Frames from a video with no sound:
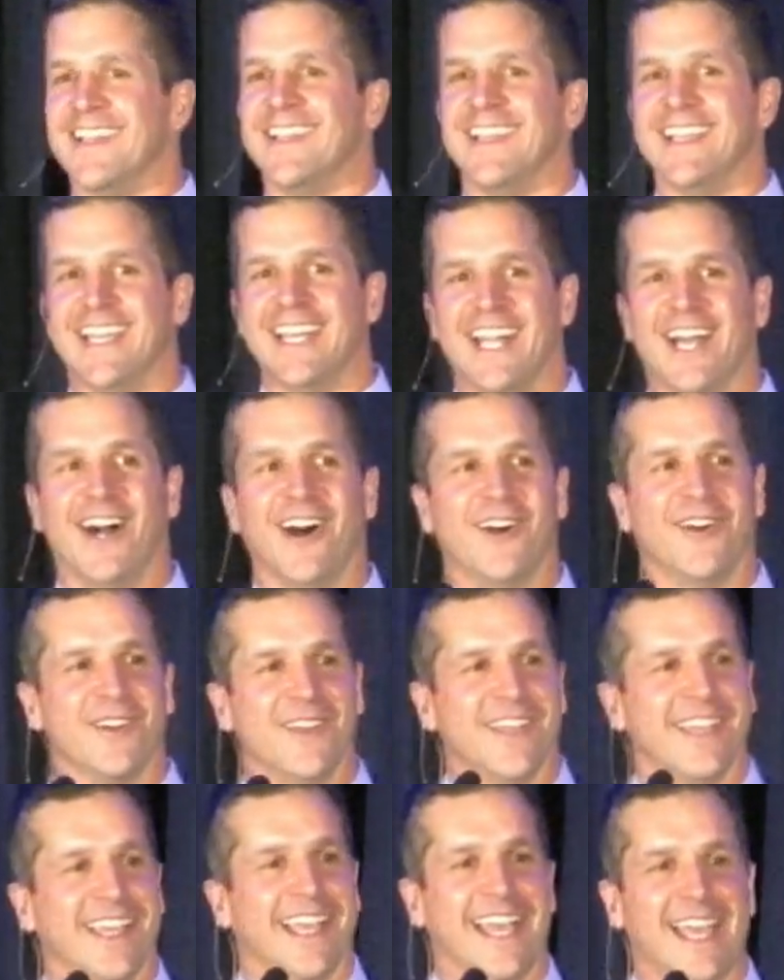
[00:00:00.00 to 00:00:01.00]
You know,
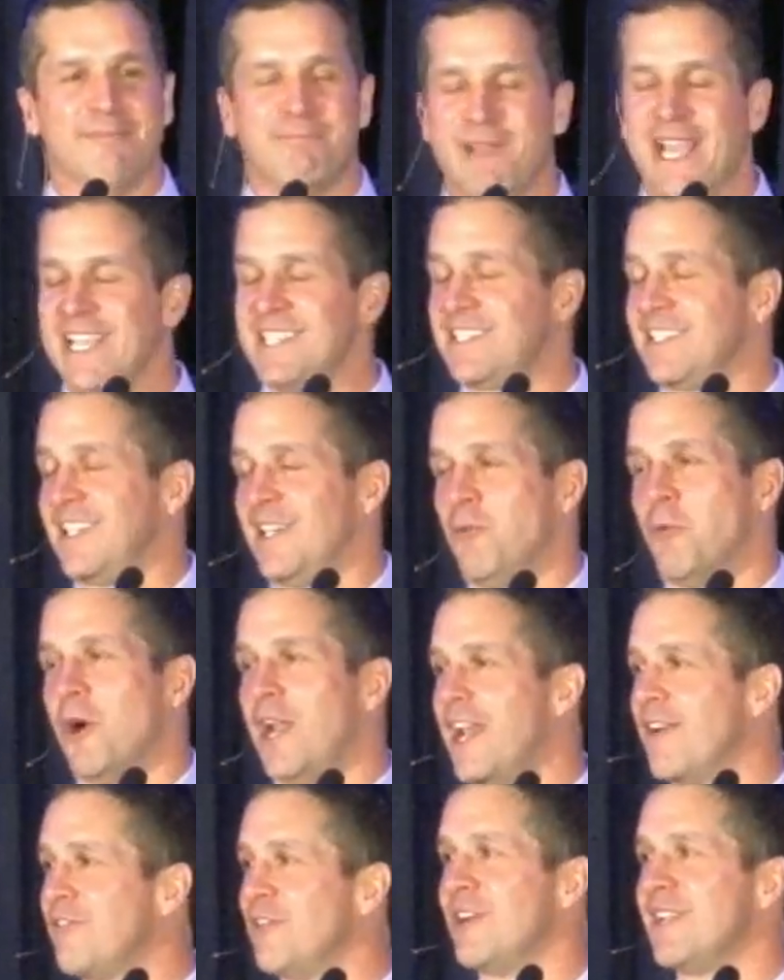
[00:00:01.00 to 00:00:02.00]
and basically
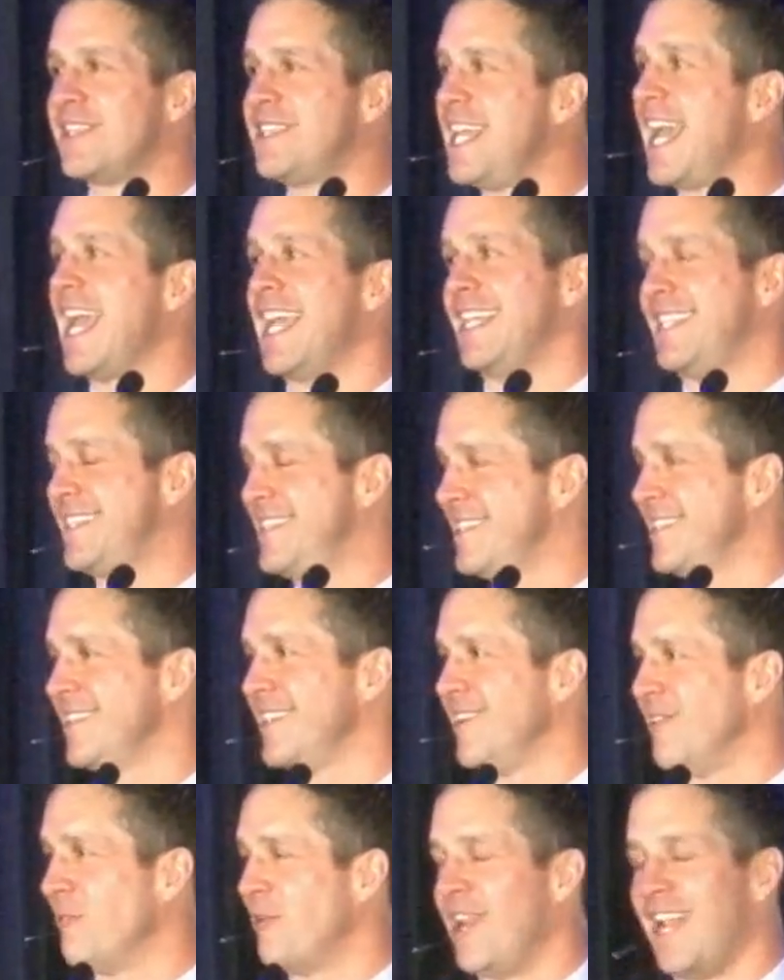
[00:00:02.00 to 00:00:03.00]
whatever it takes,
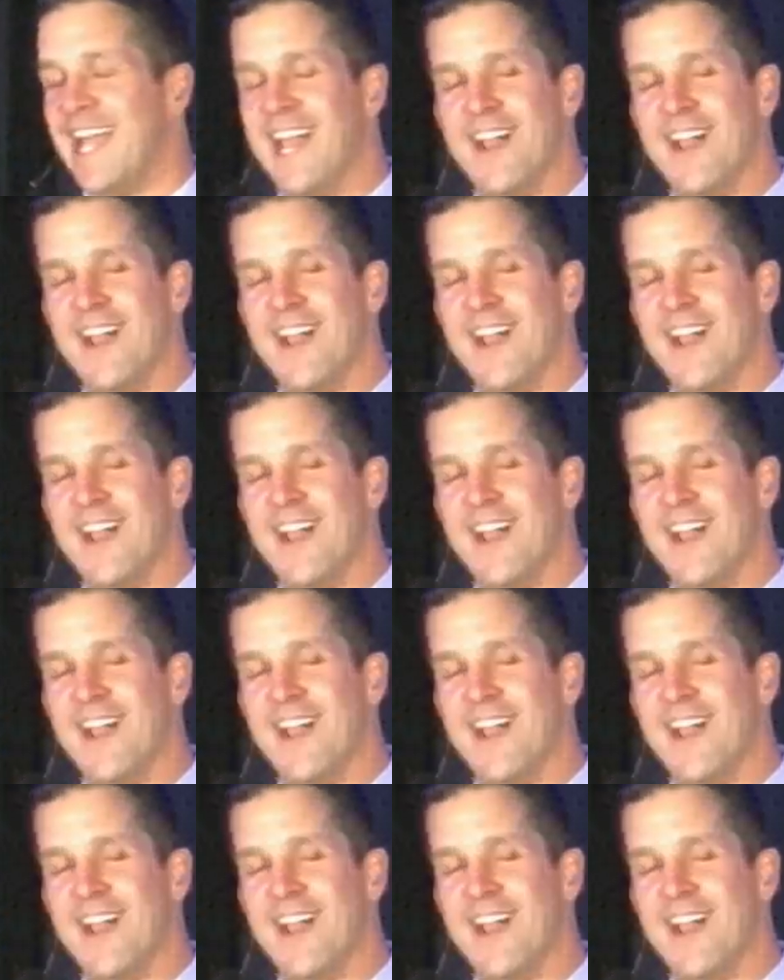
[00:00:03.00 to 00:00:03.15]
it's going